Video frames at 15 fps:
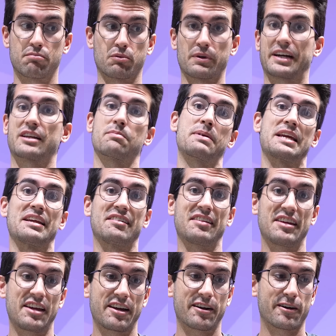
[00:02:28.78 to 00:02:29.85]
bricked
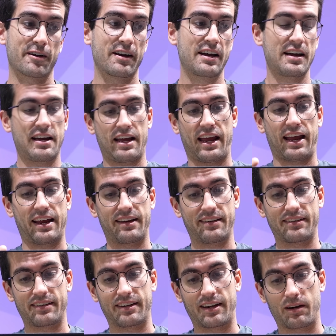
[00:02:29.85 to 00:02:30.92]
PC here.
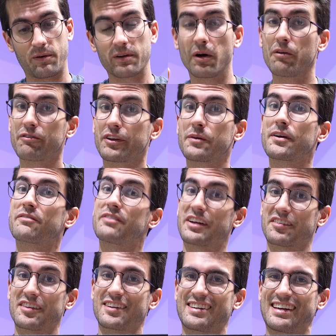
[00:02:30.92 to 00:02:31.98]
And uh, well, hopefully we can
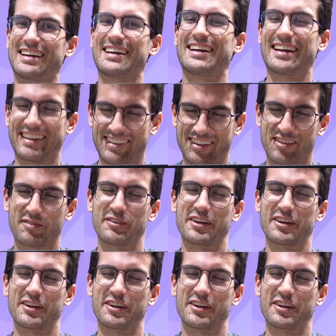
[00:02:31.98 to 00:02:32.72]
fix it in this